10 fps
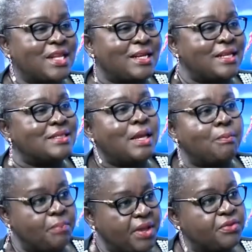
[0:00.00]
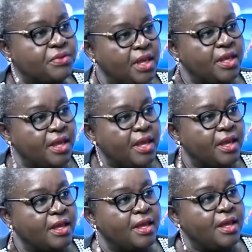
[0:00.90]
That is a big thing
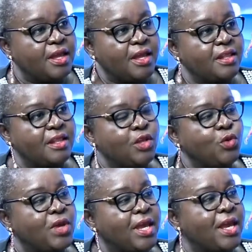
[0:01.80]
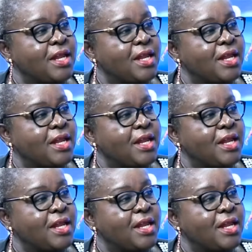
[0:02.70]
here in the UK,